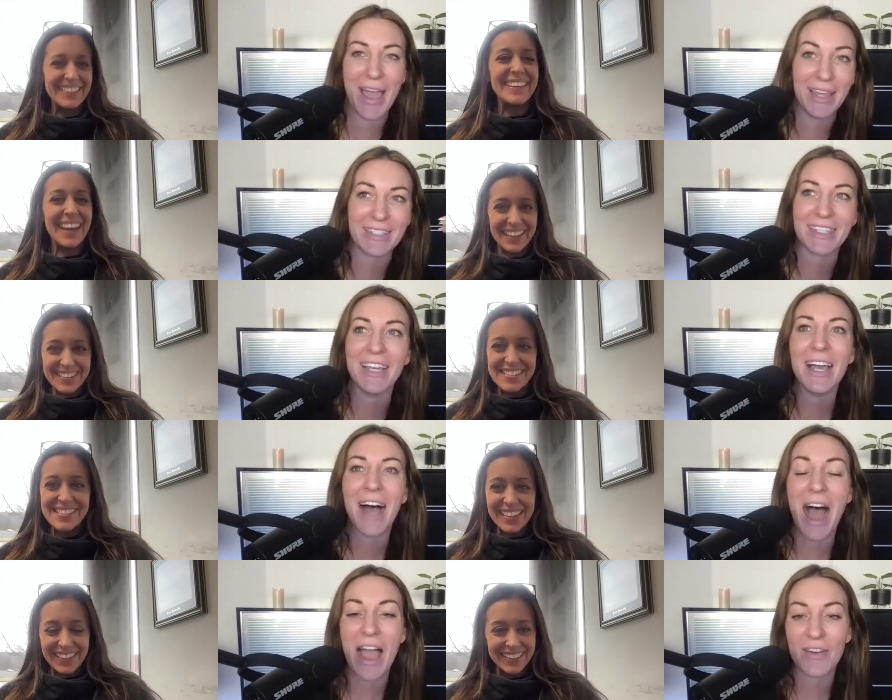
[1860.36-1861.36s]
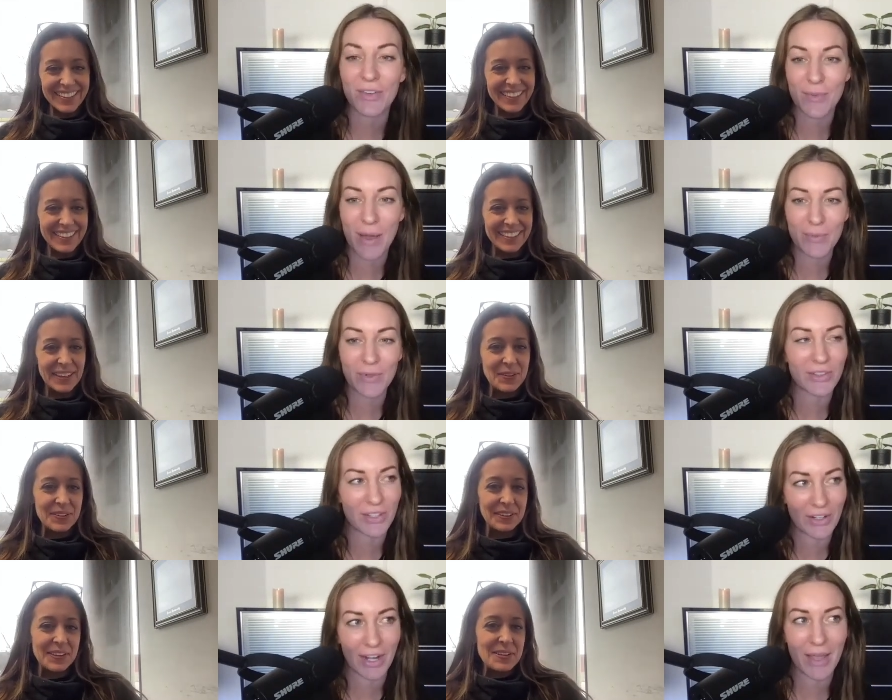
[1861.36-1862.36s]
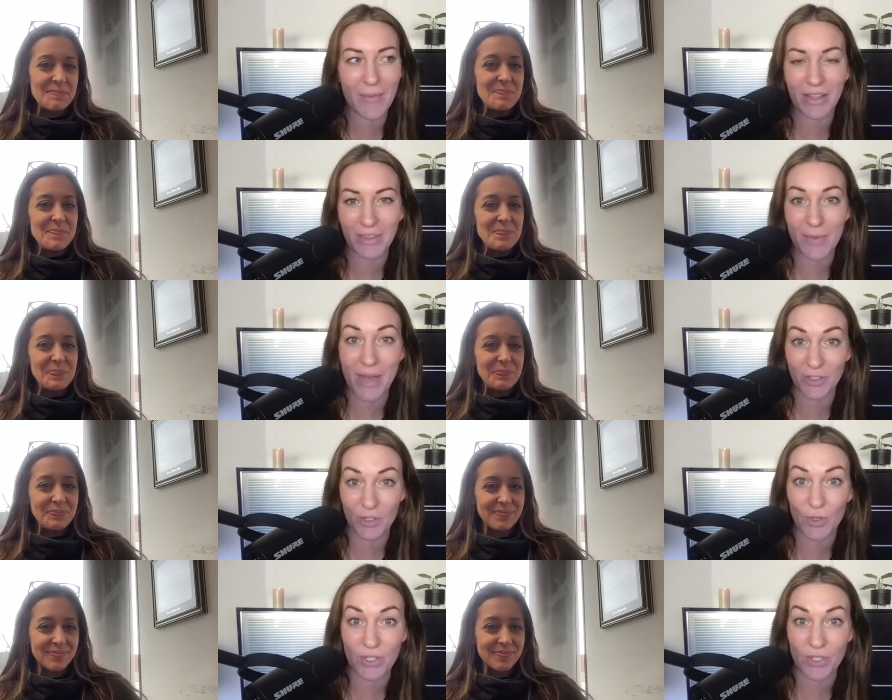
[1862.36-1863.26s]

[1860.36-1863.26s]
Speaker 1: And yes. I remember learning about the menstrual